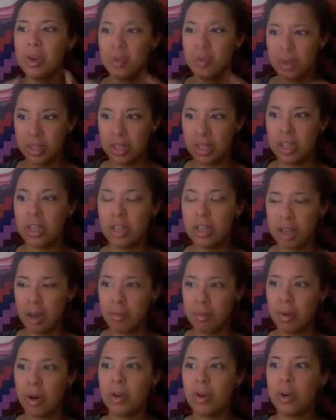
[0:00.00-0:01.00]
We're thinking
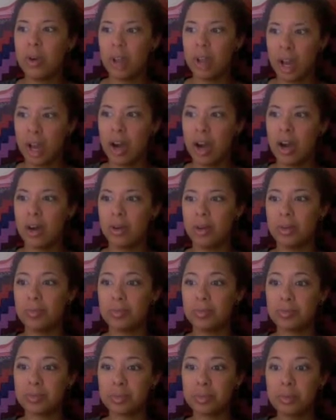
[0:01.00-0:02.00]
about how
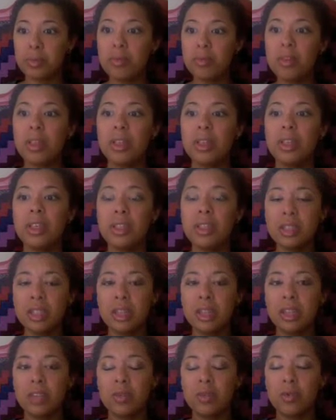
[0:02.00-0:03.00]
this
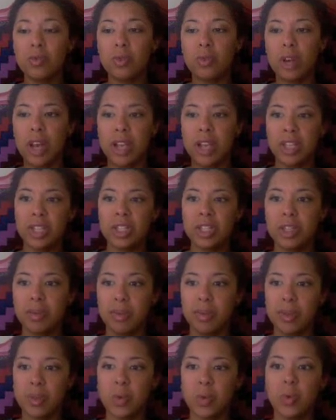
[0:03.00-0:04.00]
relationship
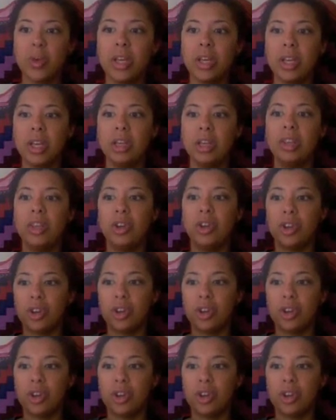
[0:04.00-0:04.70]
between the